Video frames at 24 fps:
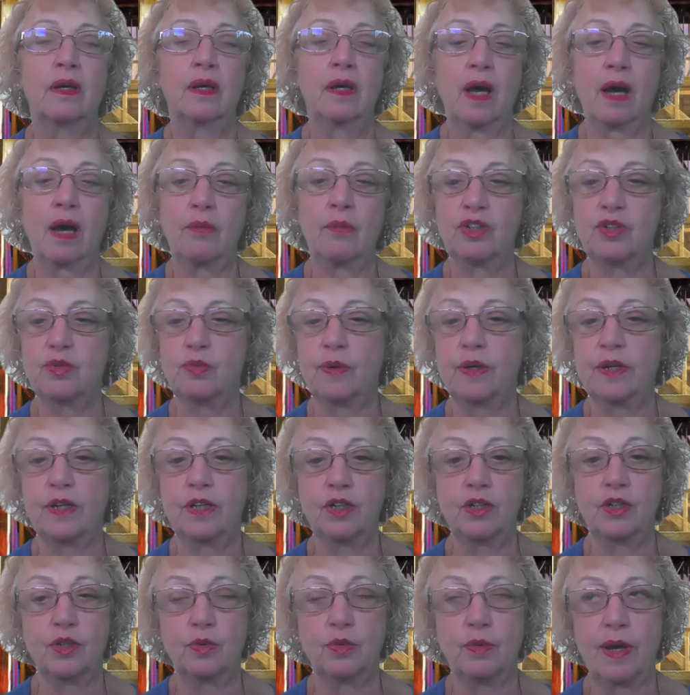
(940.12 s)
I went to one
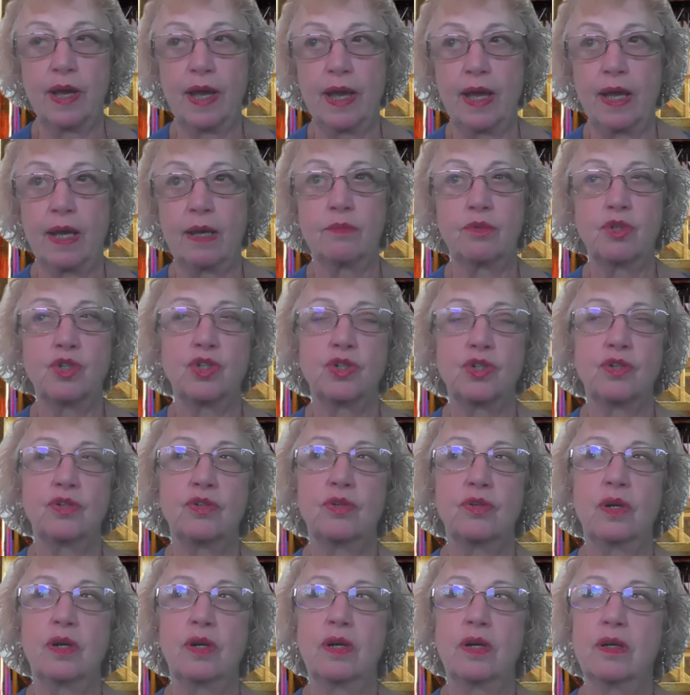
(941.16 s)
in New
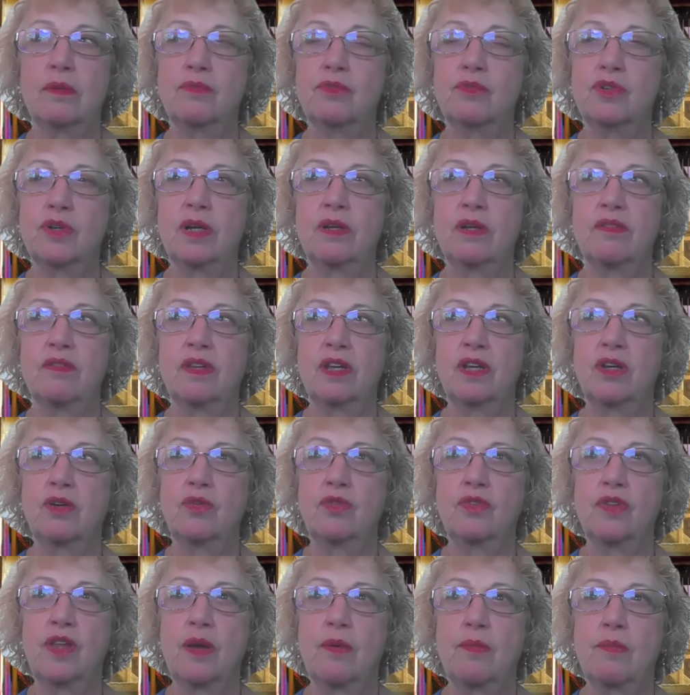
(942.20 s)
Hampshire. I'm trying to think
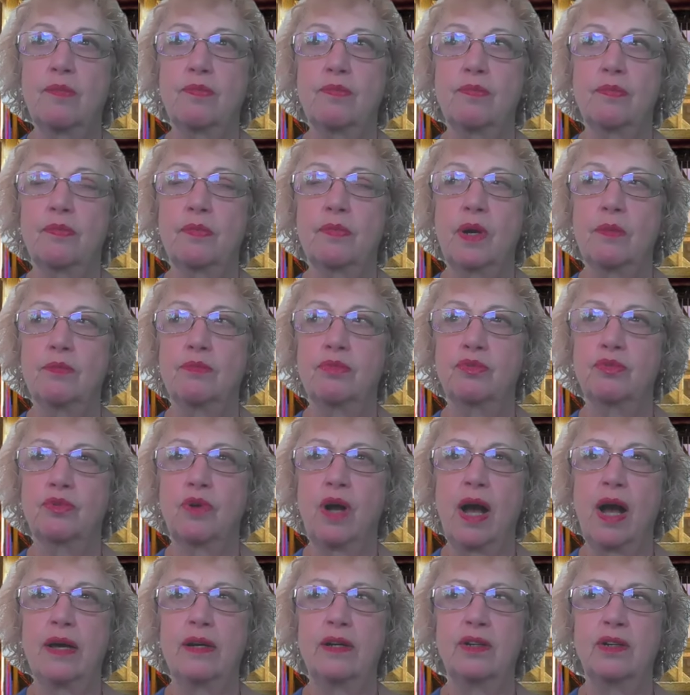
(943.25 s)
who they
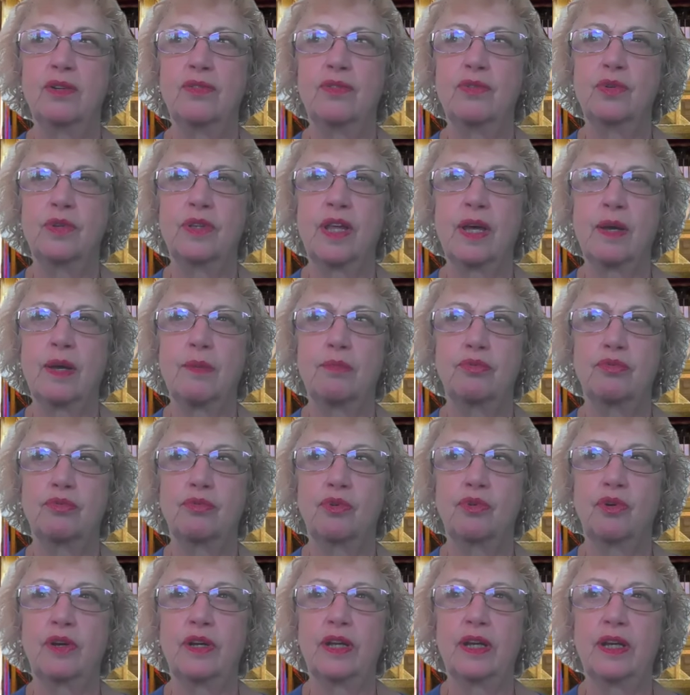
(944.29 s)
brought. I don't know who they
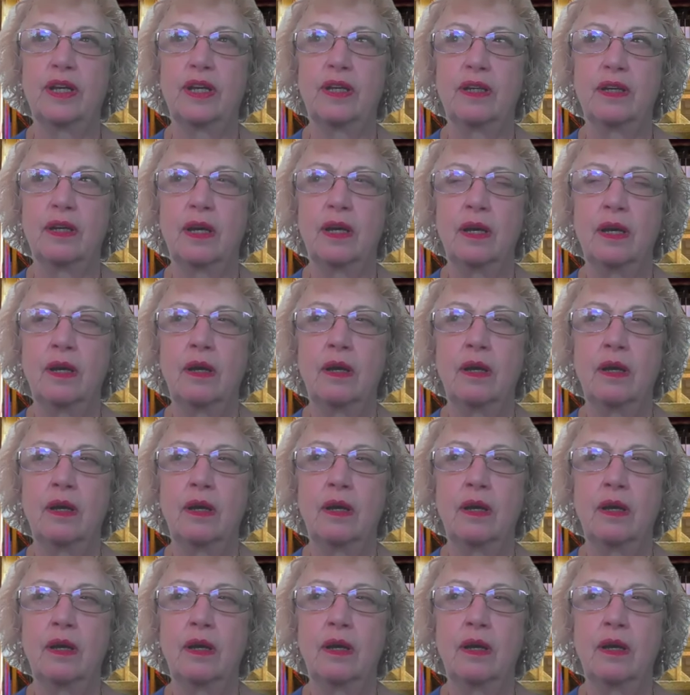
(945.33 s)
brought in,